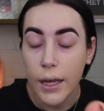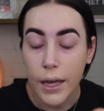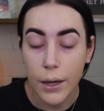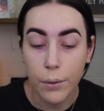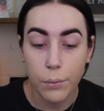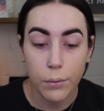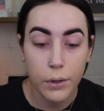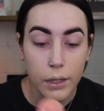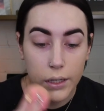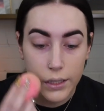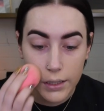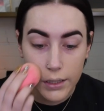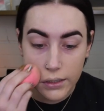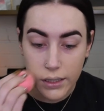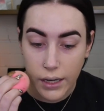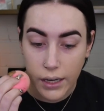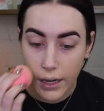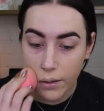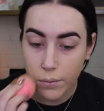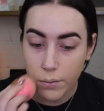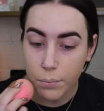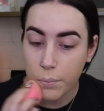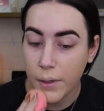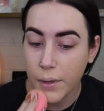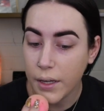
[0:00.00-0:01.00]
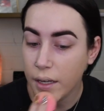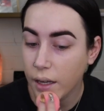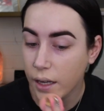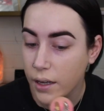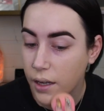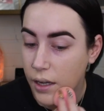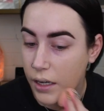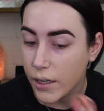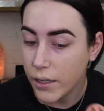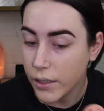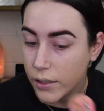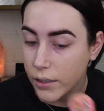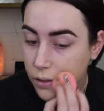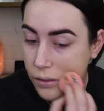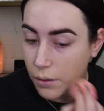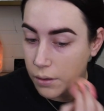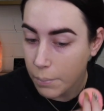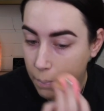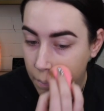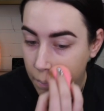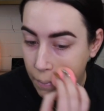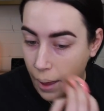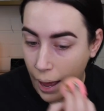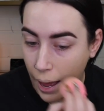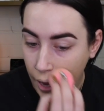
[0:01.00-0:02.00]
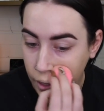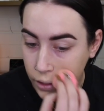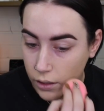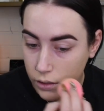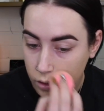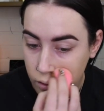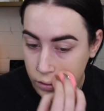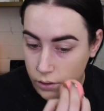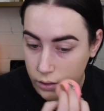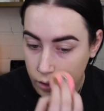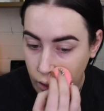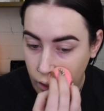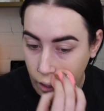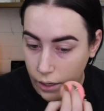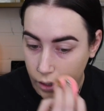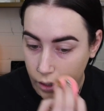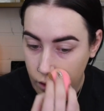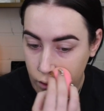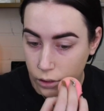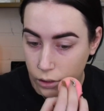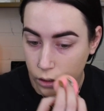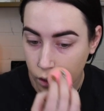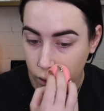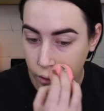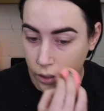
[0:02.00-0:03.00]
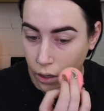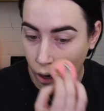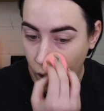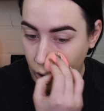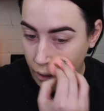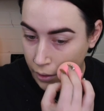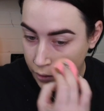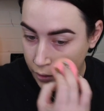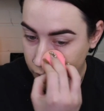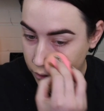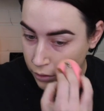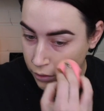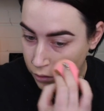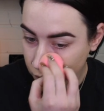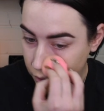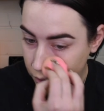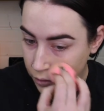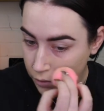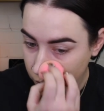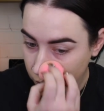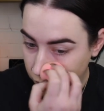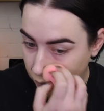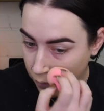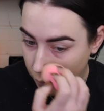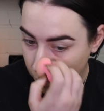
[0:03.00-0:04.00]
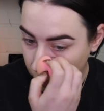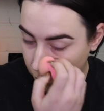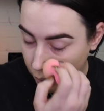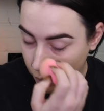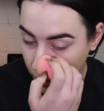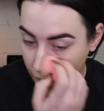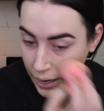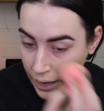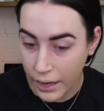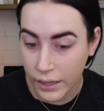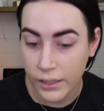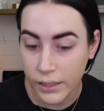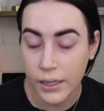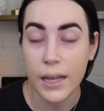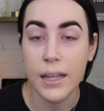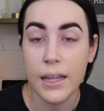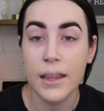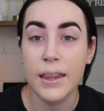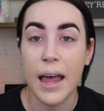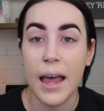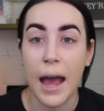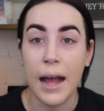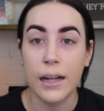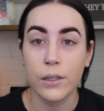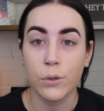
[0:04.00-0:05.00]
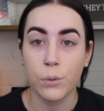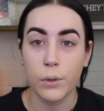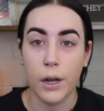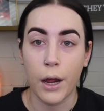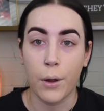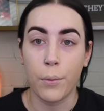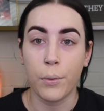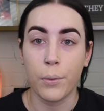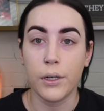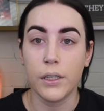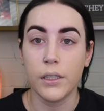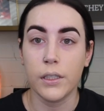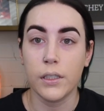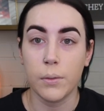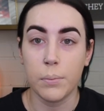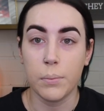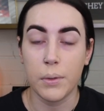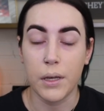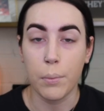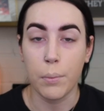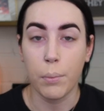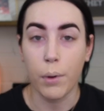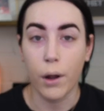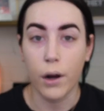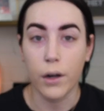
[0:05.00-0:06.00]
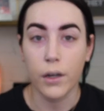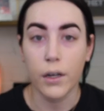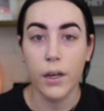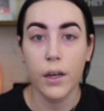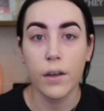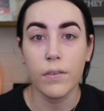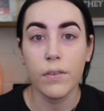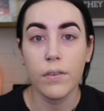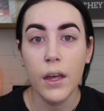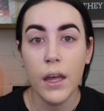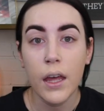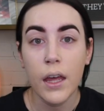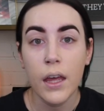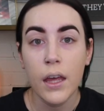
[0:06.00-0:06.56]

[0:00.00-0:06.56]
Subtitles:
It really did, because MAC is such an artistry-driven brand, and that's what I wanted to be a part of.